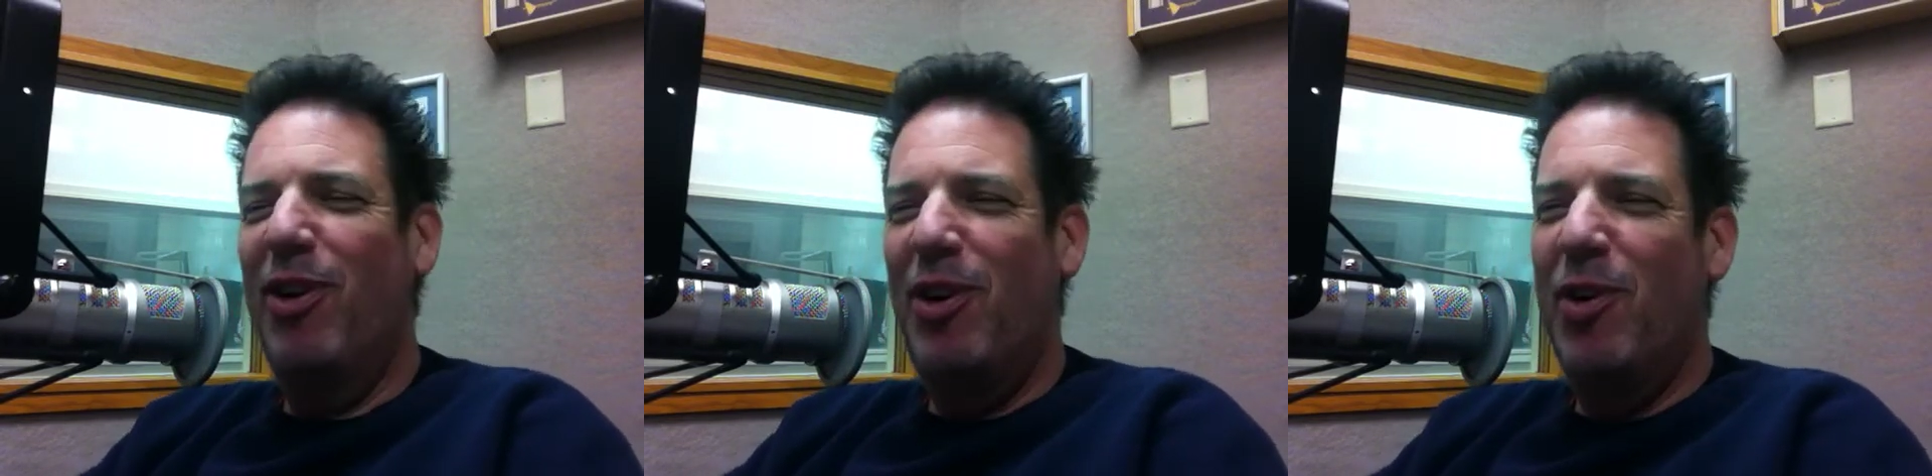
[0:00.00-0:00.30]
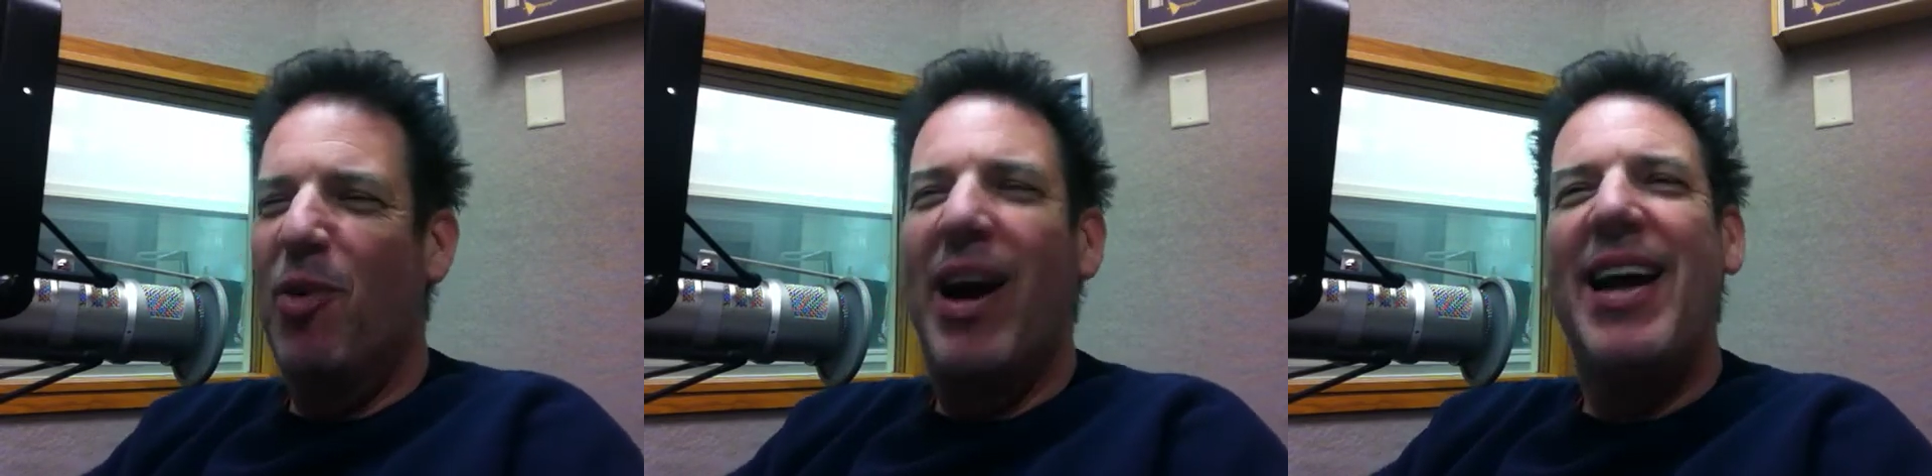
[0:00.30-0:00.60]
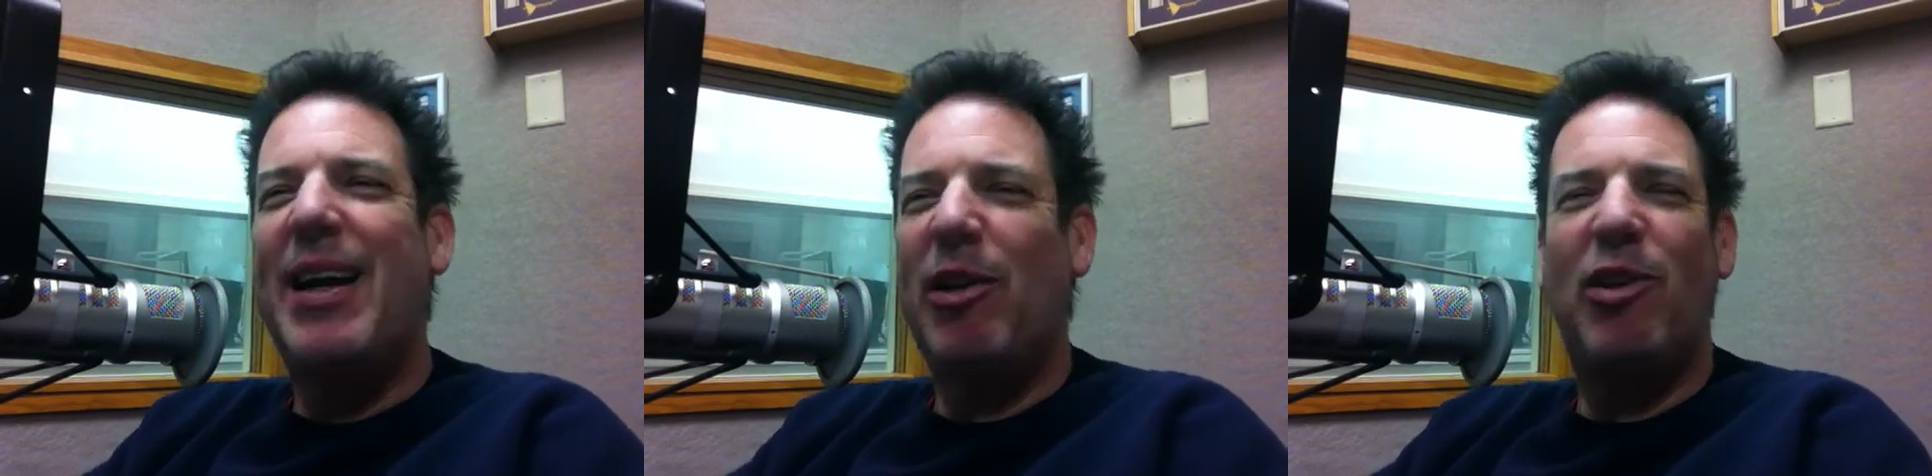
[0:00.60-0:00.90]
and you'd
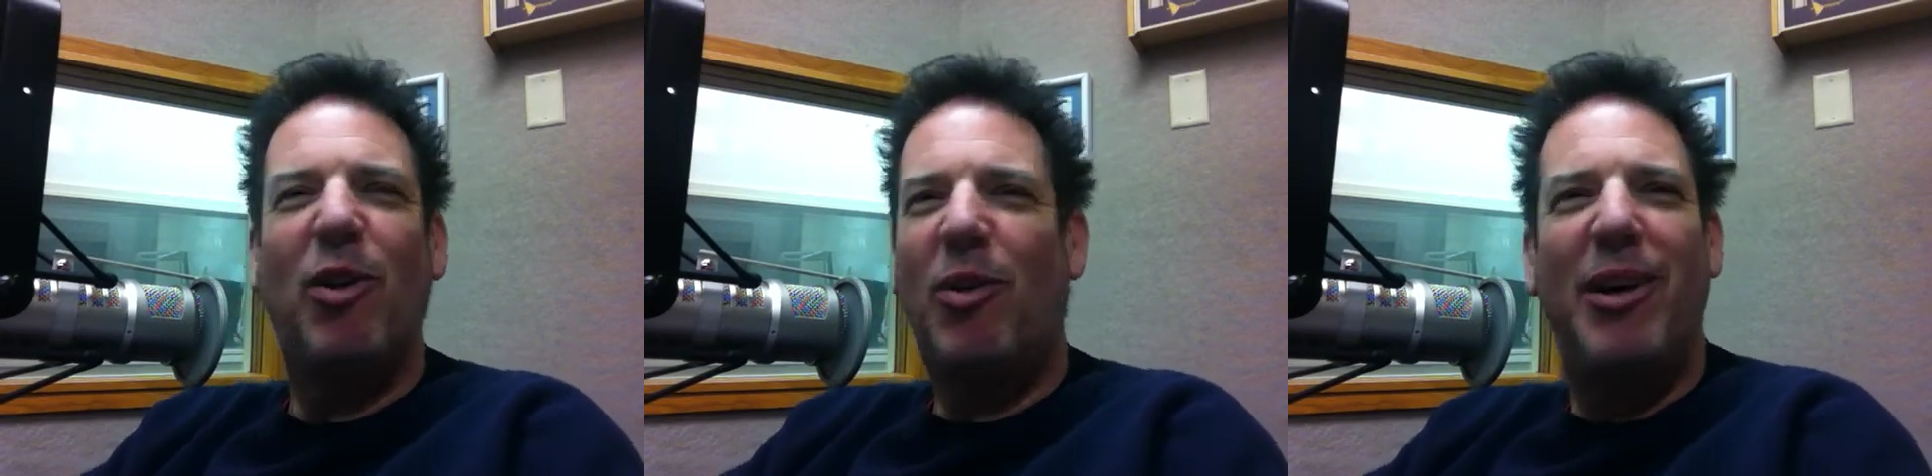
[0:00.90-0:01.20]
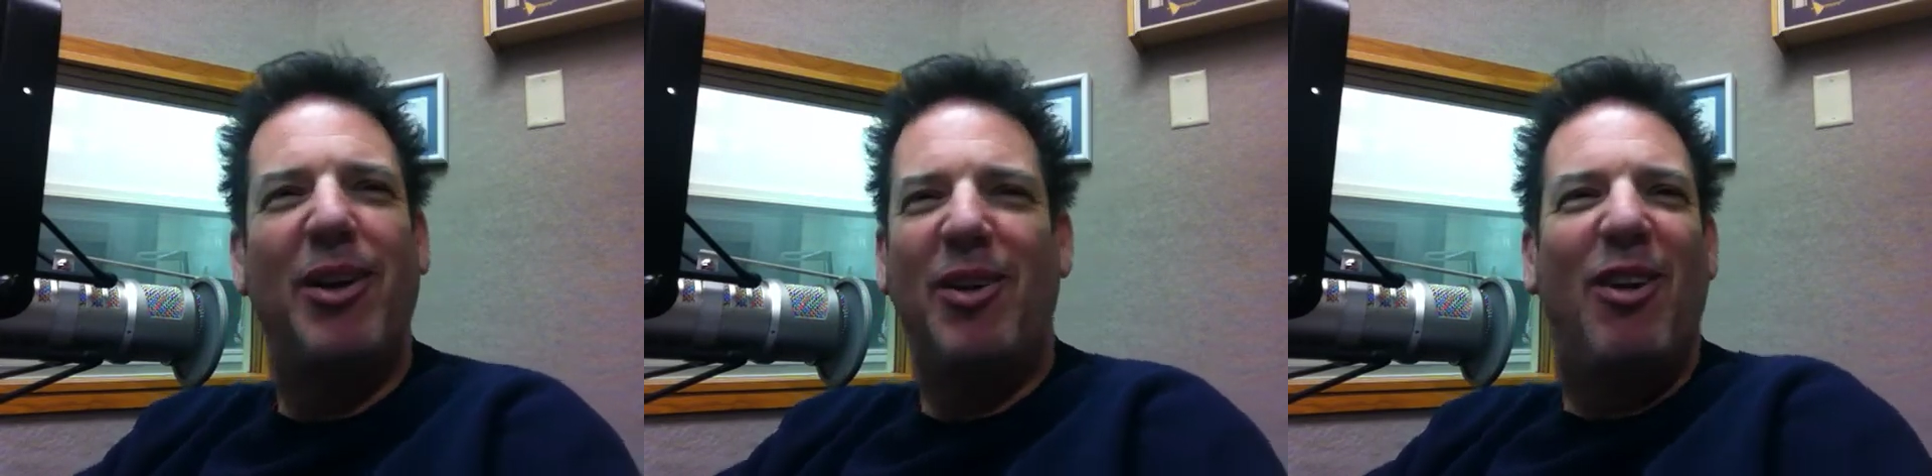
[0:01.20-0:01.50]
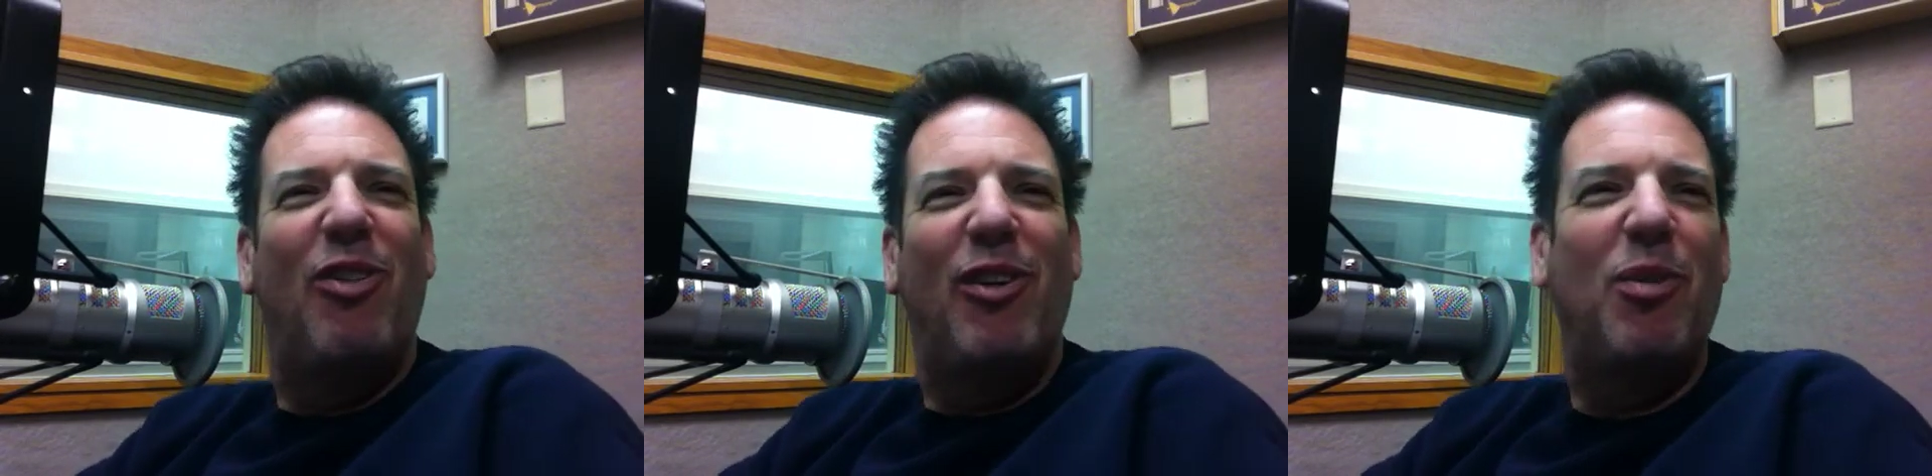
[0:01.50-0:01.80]
wait until one of the
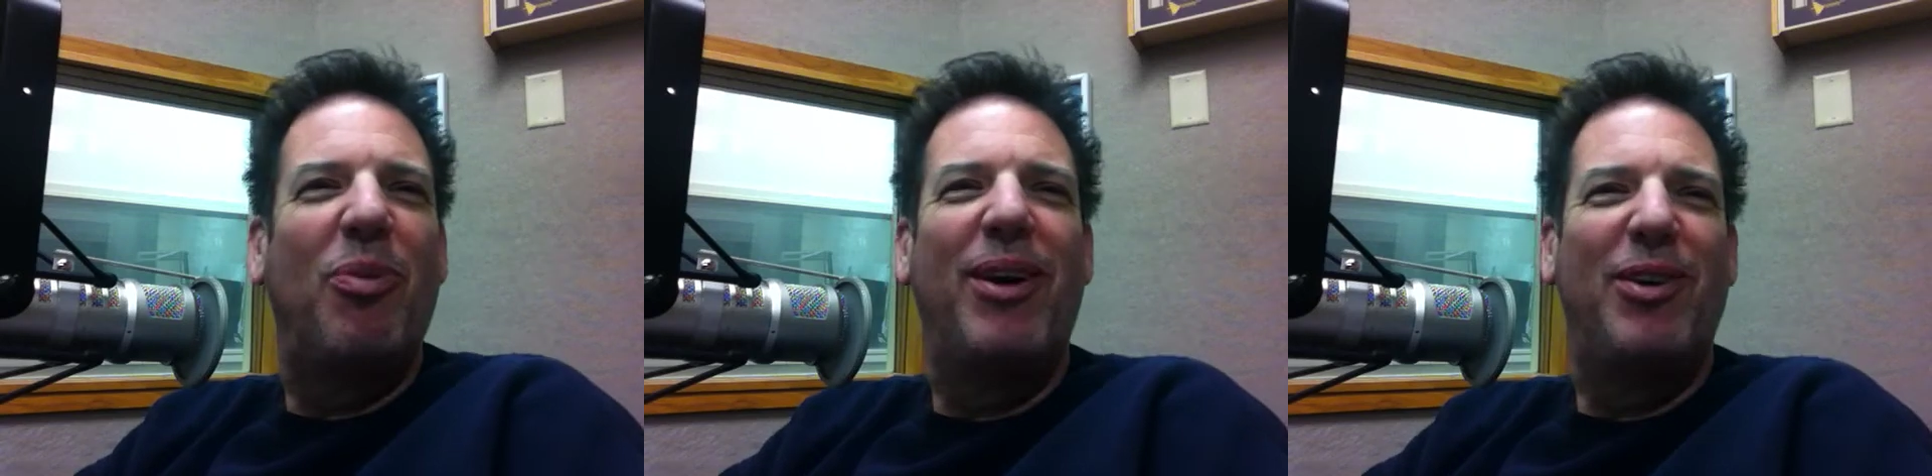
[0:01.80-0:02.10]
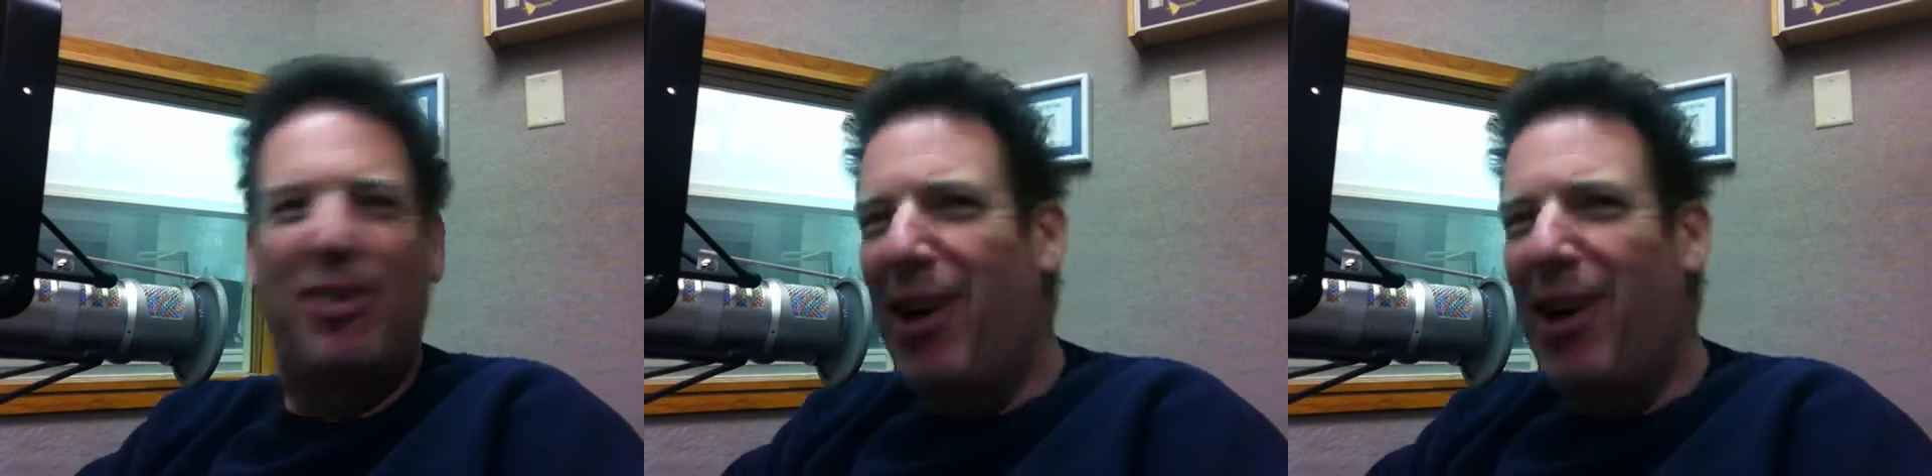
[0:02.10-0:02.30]
defensive players